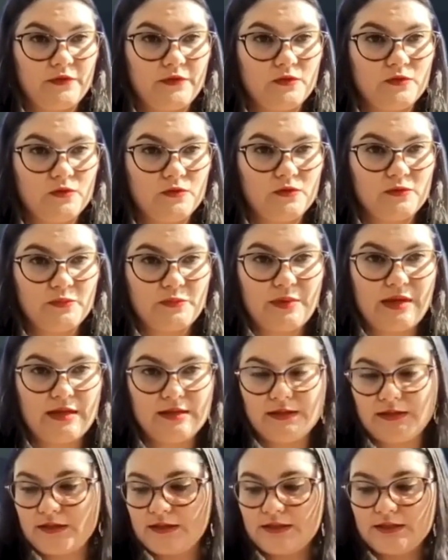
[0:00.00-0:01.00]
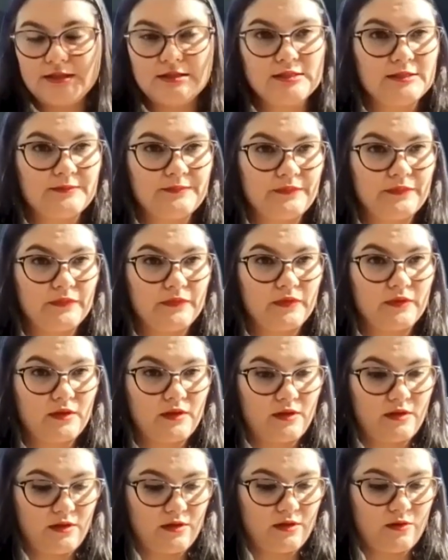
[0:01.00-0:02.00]
2 spaces,
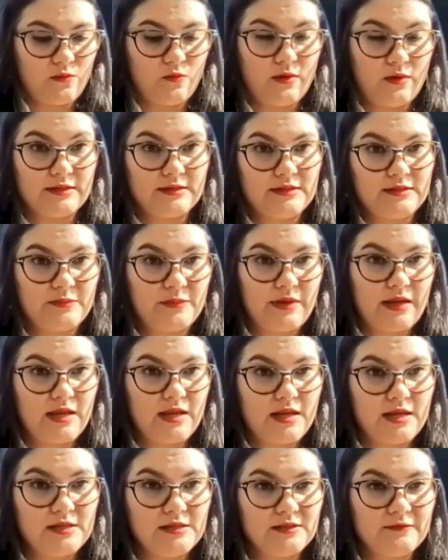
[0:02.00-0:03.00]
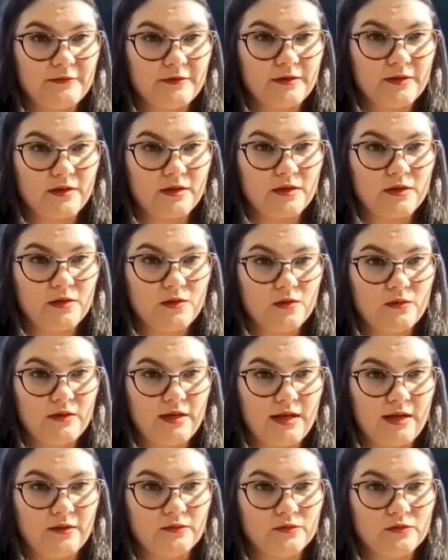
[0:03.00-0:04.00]
1 space for the Q,
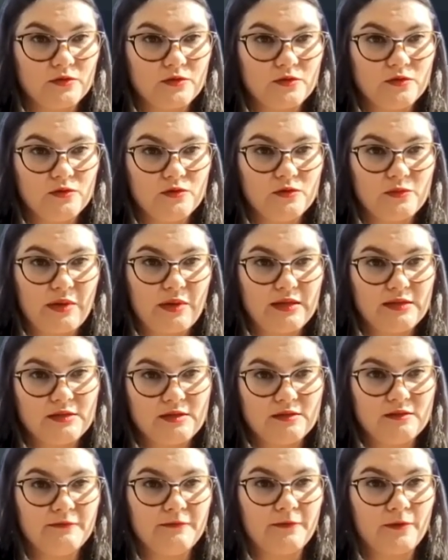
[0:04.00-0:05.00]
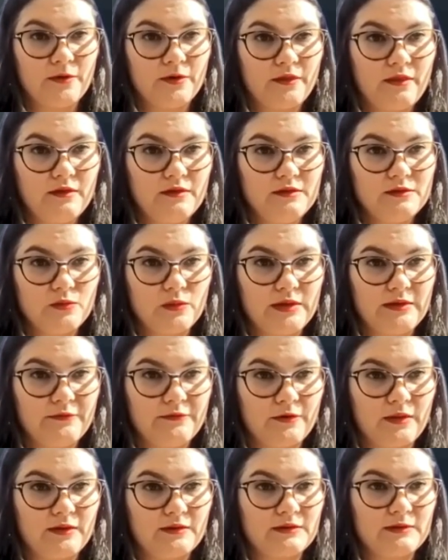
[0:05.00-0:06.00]
no, 2 spaces for this, 1
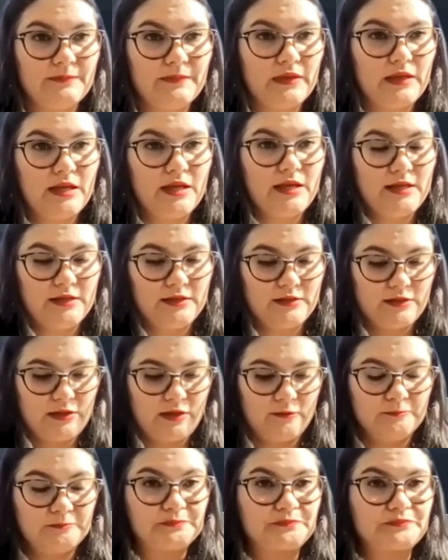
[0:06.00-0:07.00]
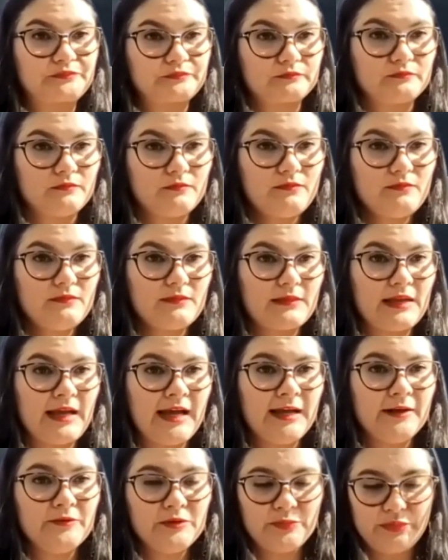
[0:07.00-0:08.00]
for this. So
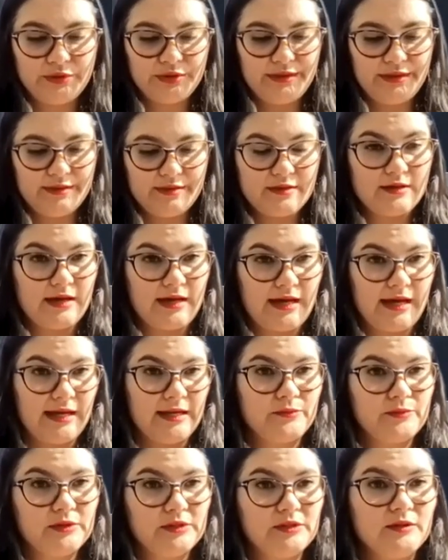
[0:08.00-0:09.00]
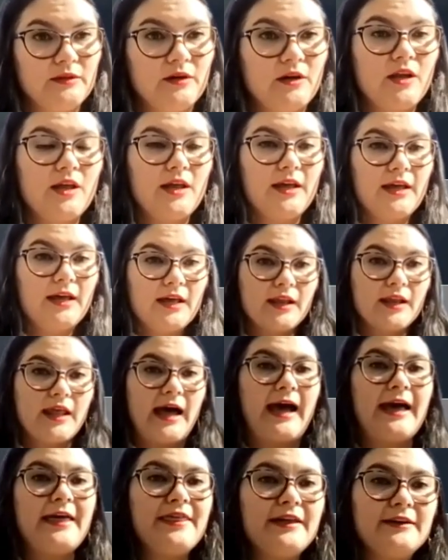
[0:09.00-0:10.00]
I will
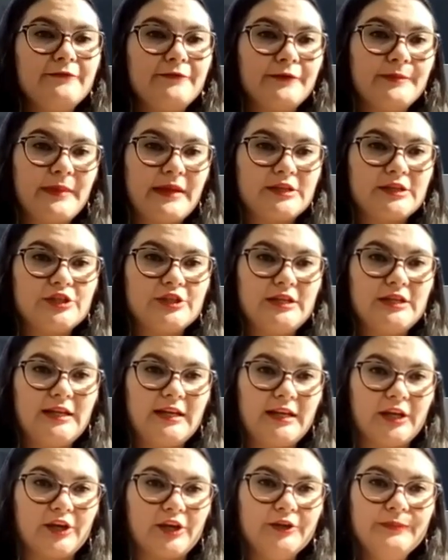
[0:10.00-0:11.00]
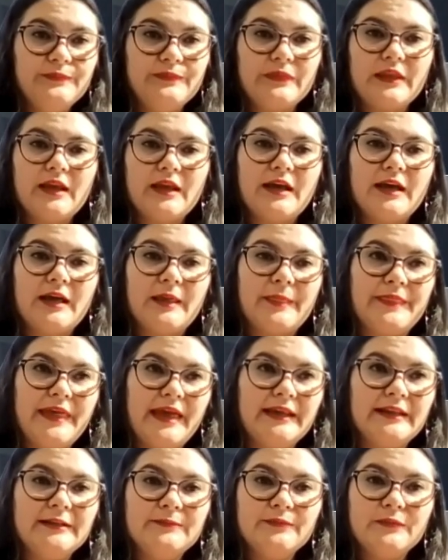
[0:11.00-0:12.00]
add that information in here.
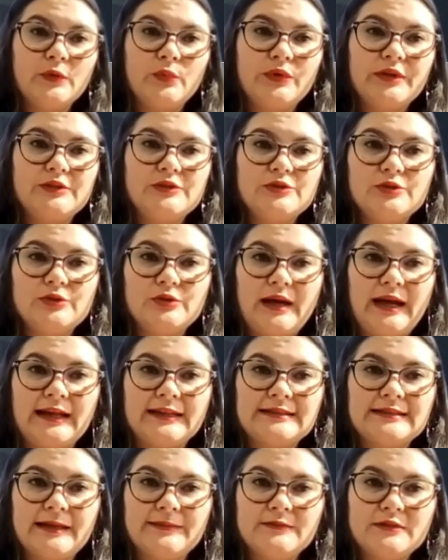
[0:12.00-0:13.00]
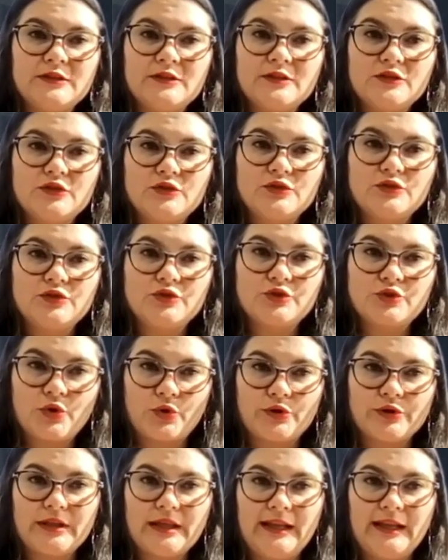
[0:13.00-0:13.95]
Then we do a 10 short